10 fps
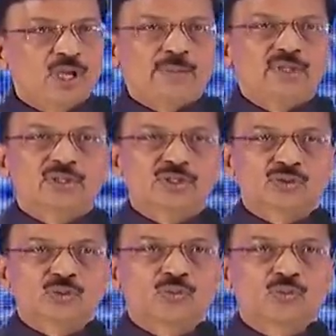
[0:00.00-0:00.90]
Just
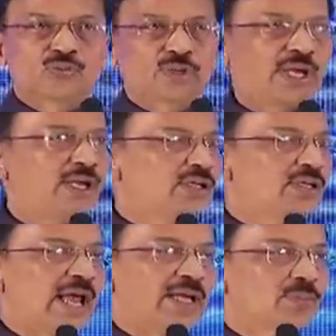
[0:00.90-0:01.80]

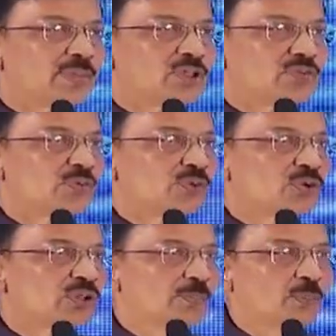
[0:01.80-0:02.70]
8-9 months before,
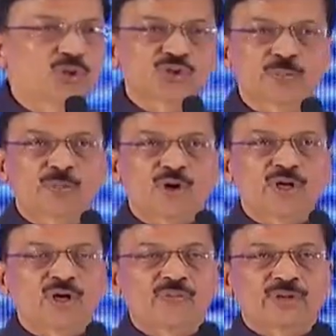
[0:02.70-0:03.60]
the poster boy
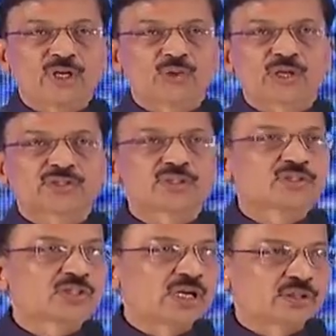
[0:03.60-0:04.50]
of education
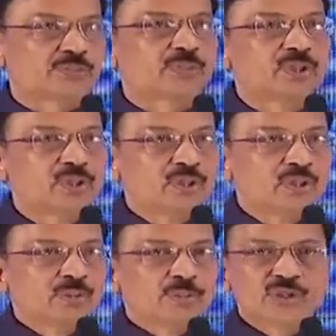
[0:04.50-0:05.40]
startup
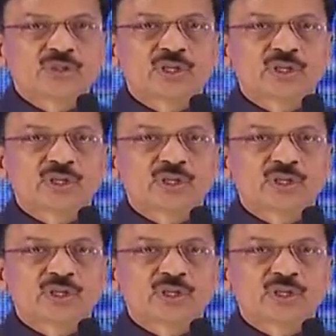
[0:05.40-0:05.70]
Mr.